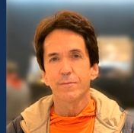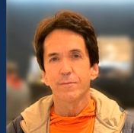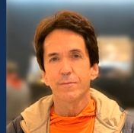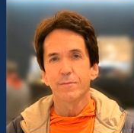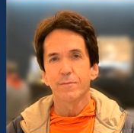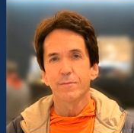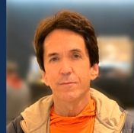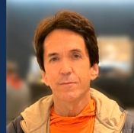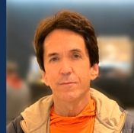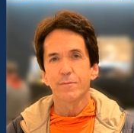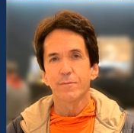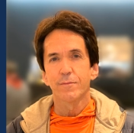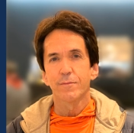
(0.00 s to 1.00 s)

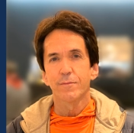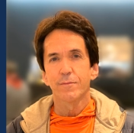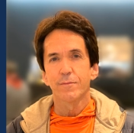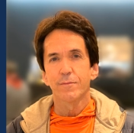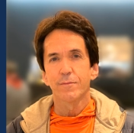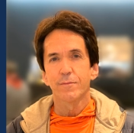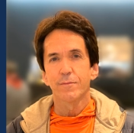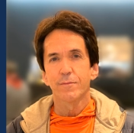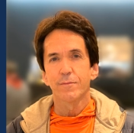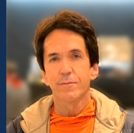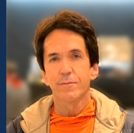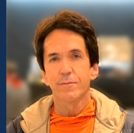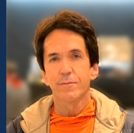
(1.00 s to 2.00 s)

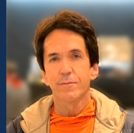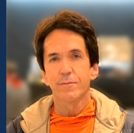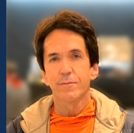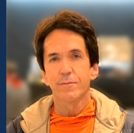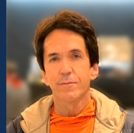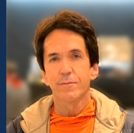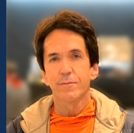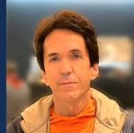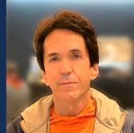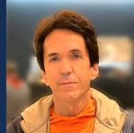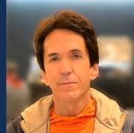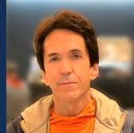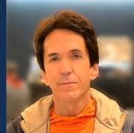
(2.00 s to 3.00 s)

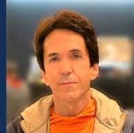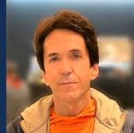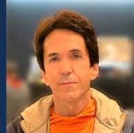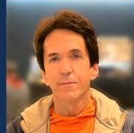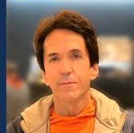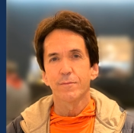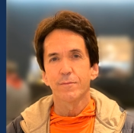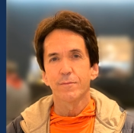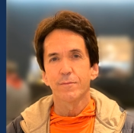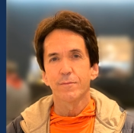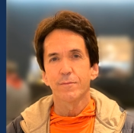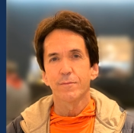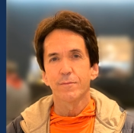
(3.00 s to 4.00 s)

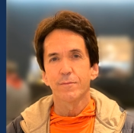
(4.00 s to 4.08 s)
[no speech]